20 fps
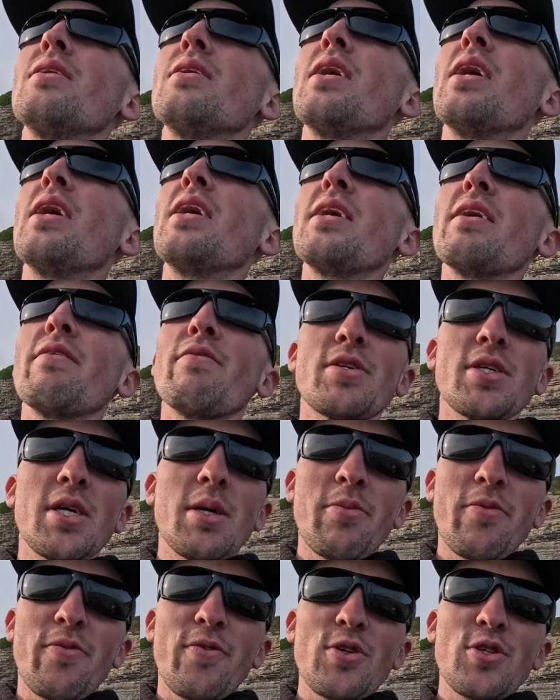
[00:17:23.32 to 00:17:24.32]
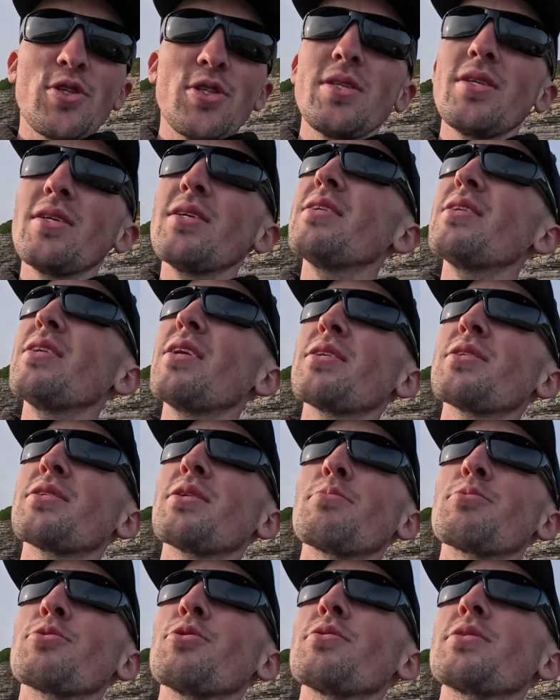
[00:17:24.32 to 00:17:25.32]
Any other type of fishing, 9
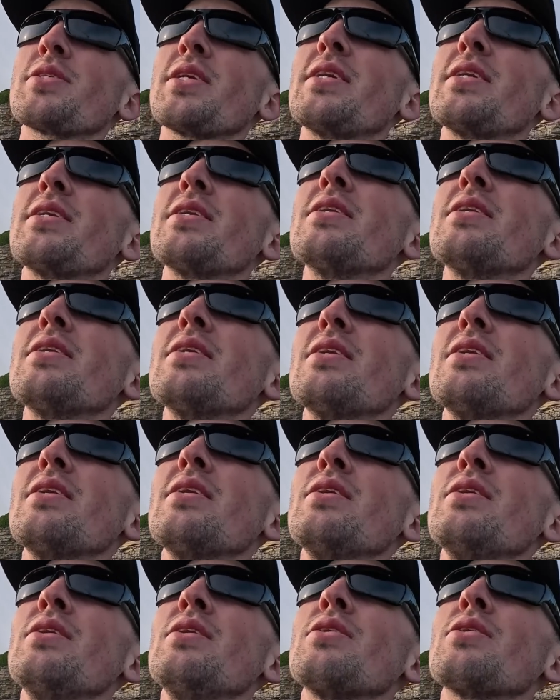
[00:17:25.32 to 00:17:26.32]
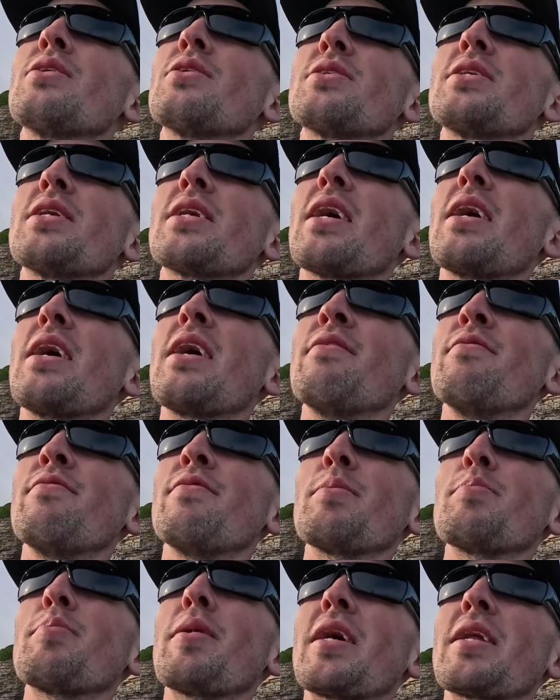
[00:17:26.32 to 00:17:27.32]
times out of 10, you got to take
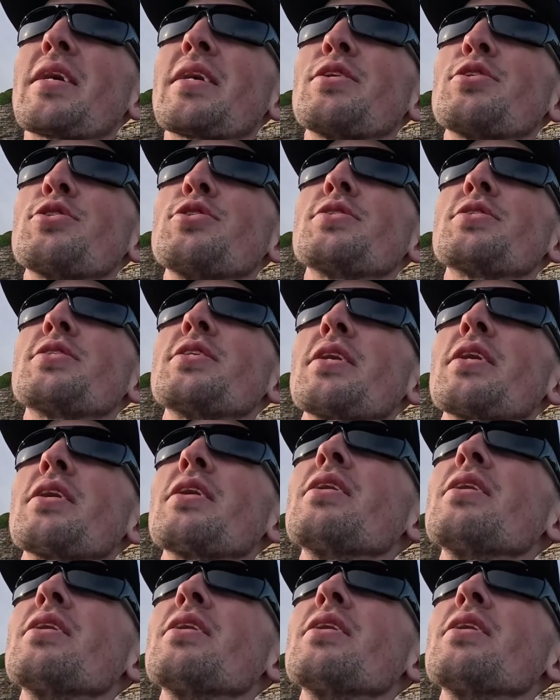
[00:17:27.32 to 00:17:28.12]
everything but a kitchen sink.